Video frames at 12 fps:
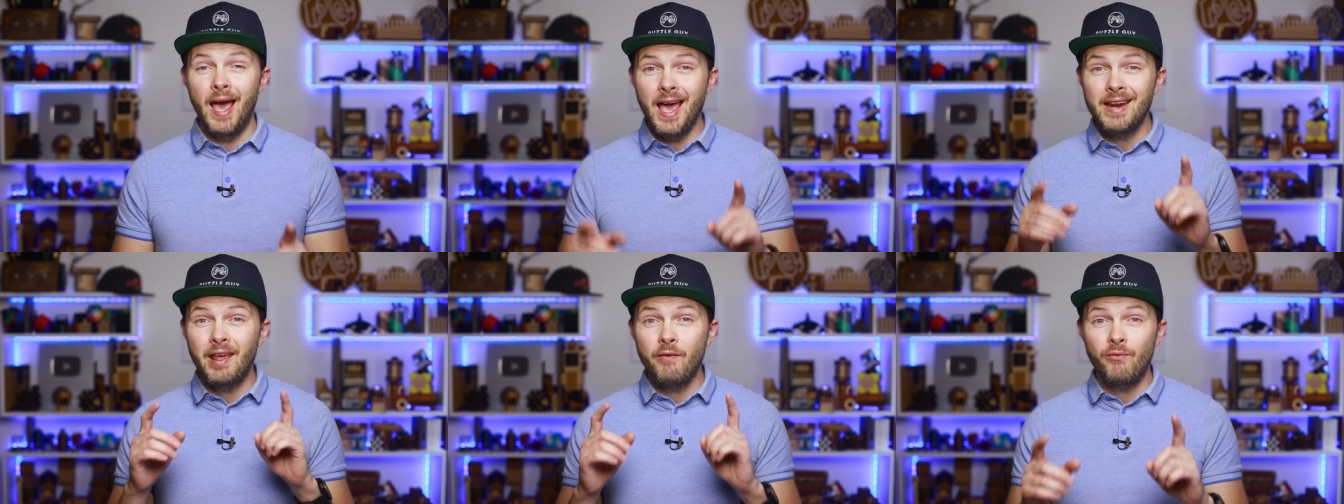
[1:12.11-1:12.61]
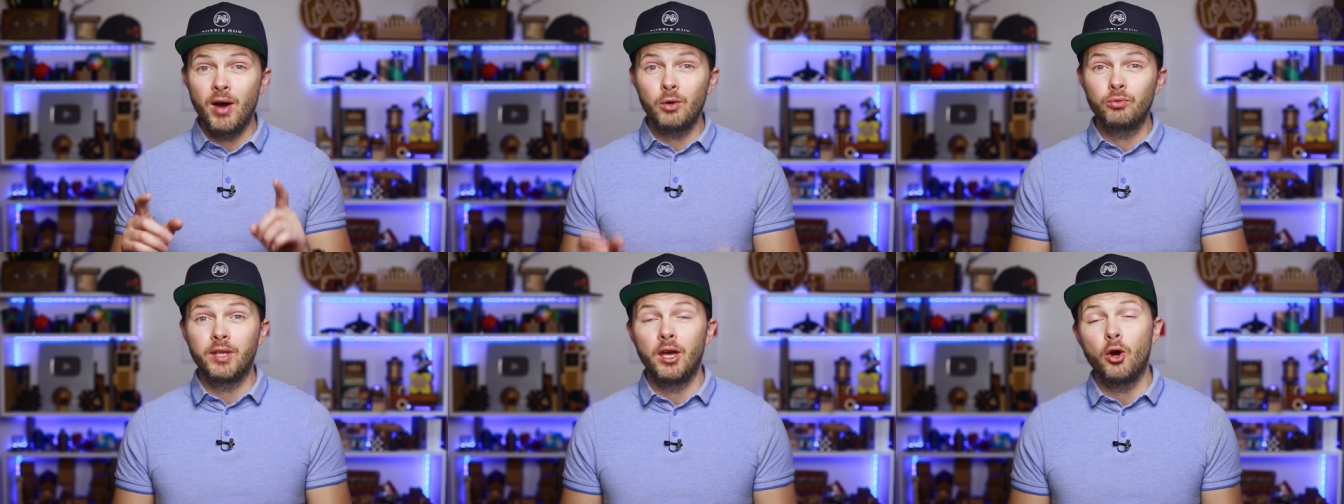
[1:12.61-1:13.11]
And I
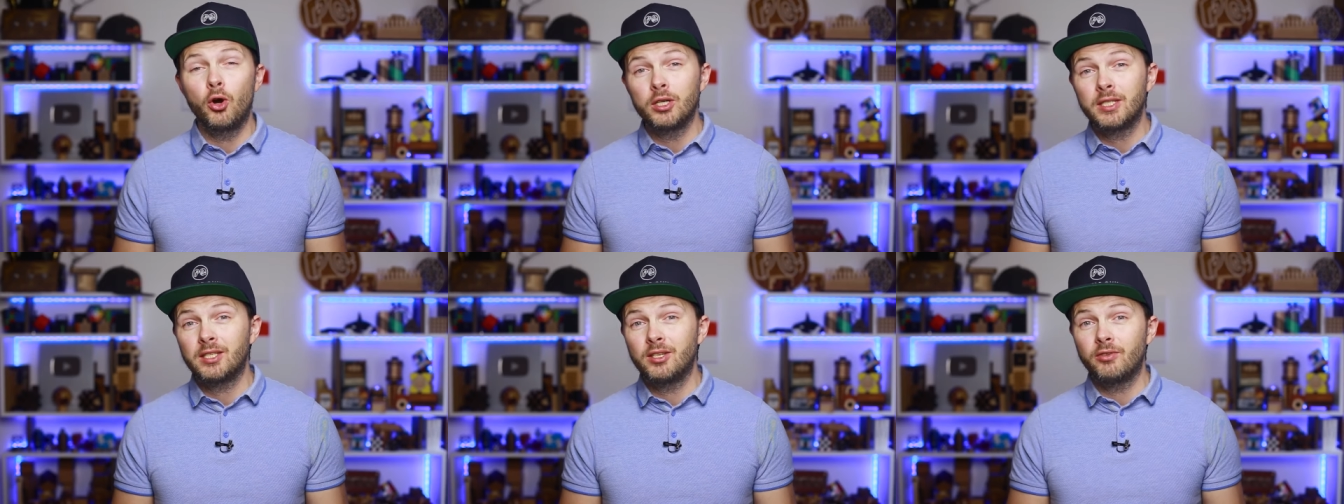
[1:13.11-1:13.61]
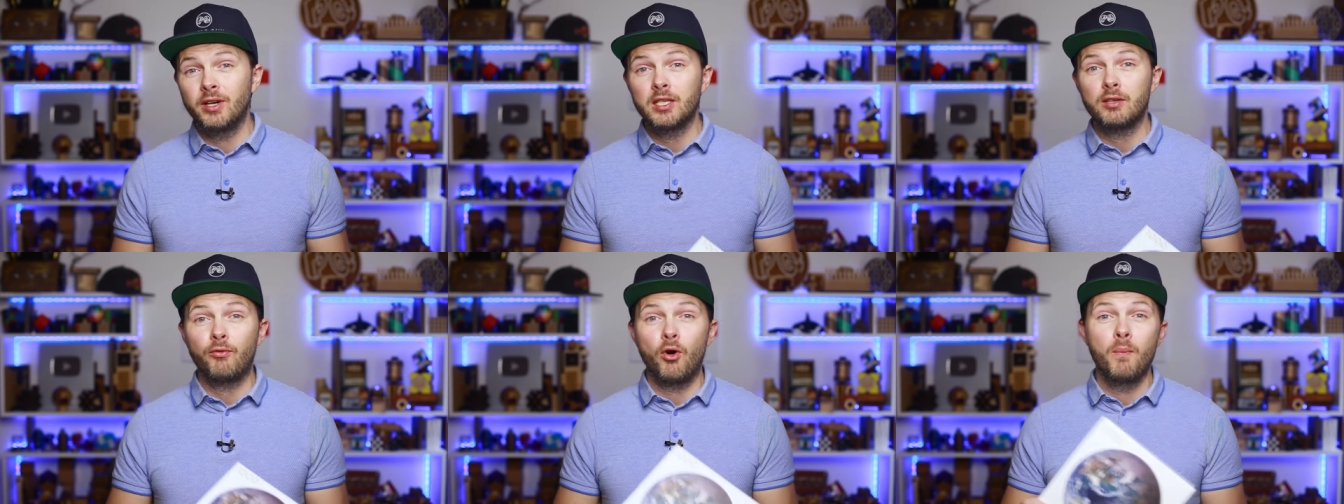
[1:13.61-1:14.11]
found the Earth
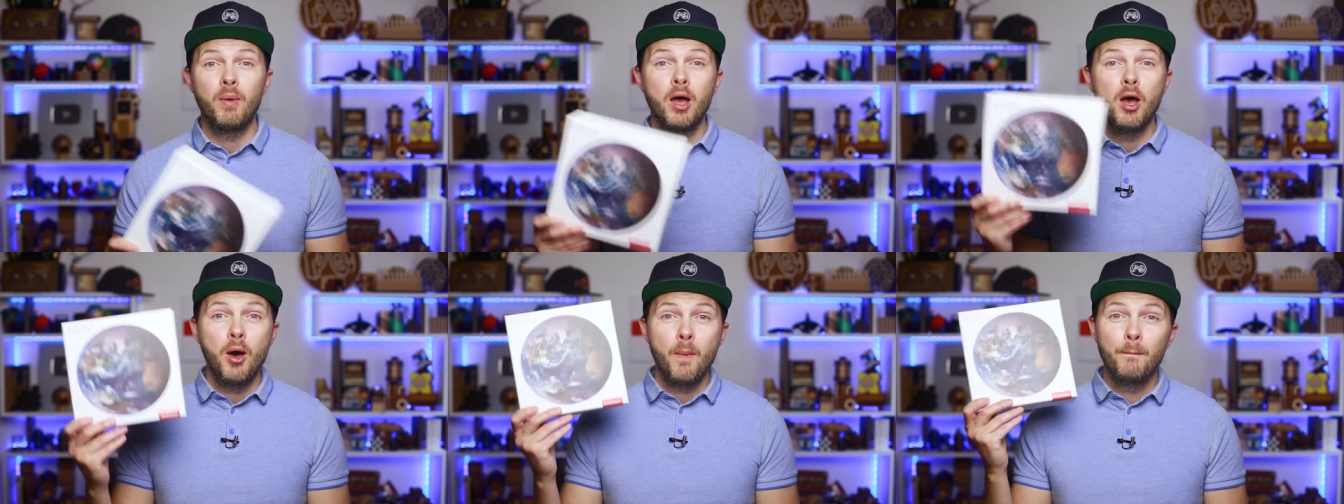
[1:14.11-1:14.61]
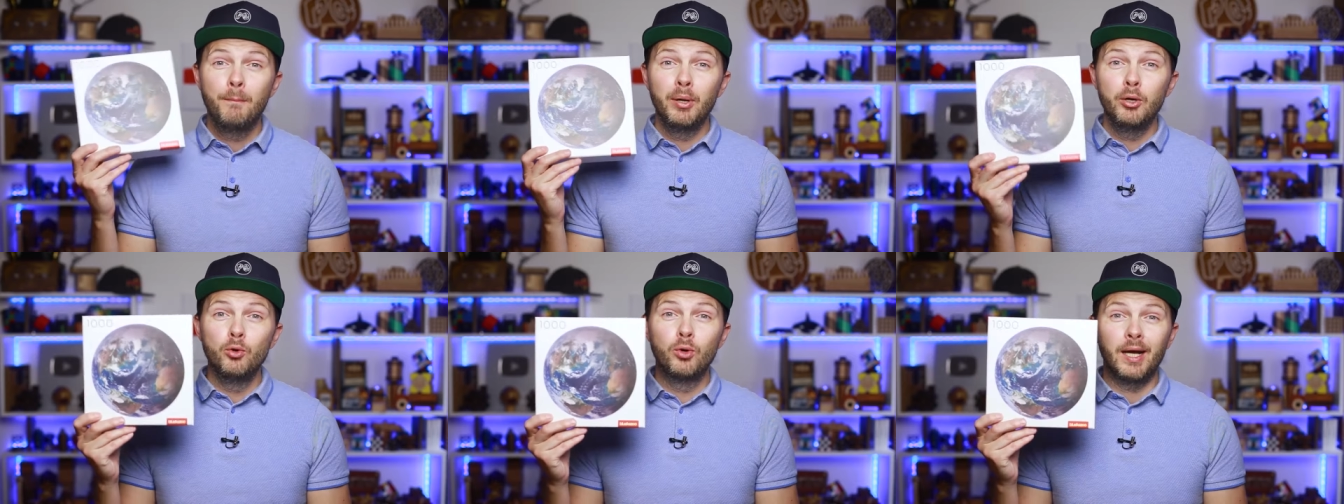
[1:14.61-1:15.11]
series from
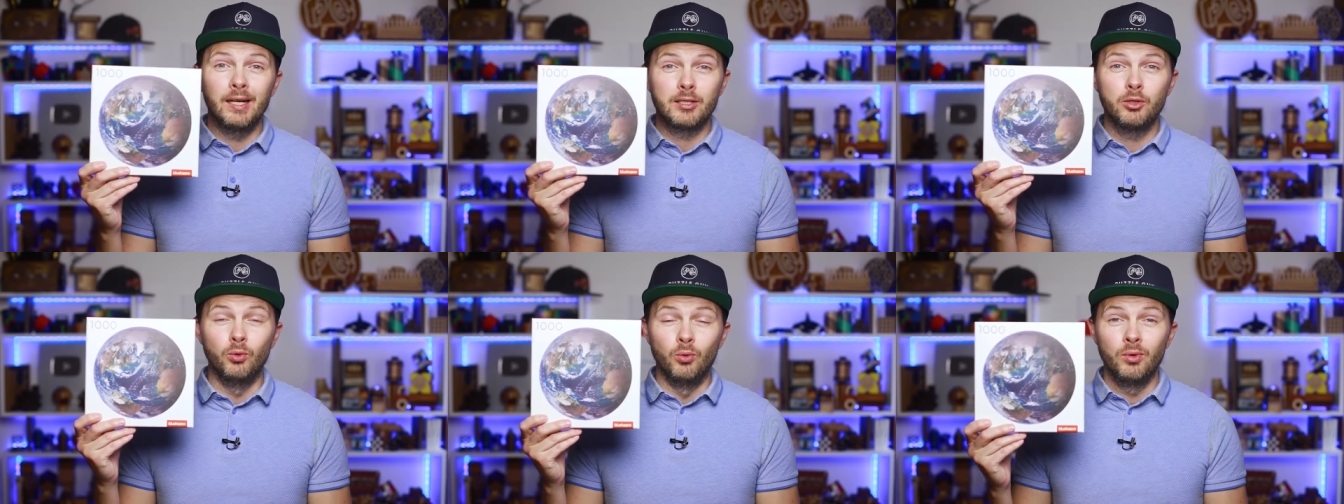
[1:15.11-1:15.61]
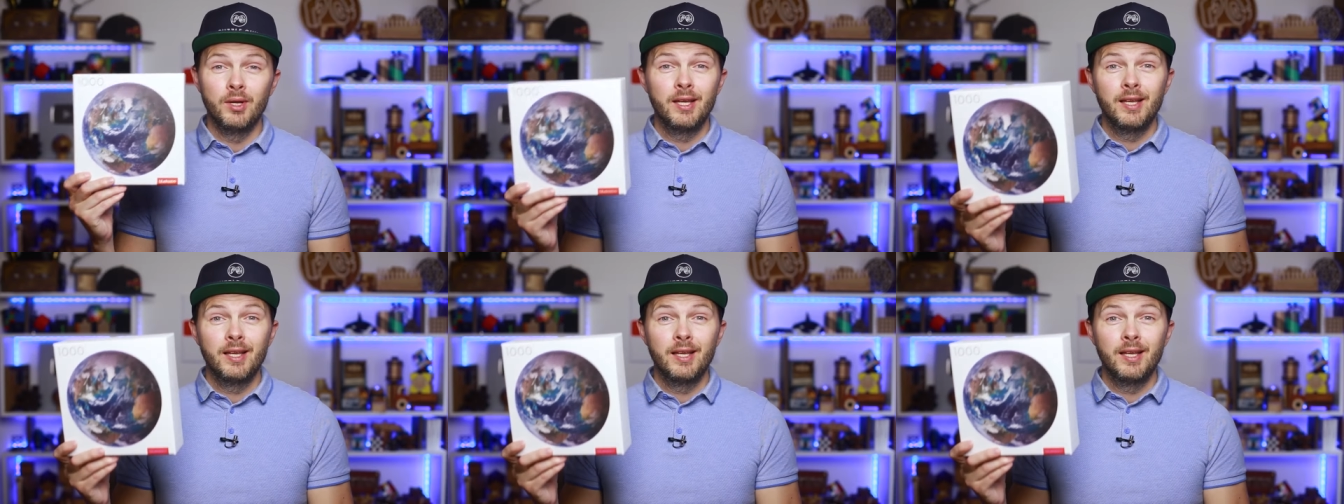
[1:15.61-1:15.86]
Blue Kazoo.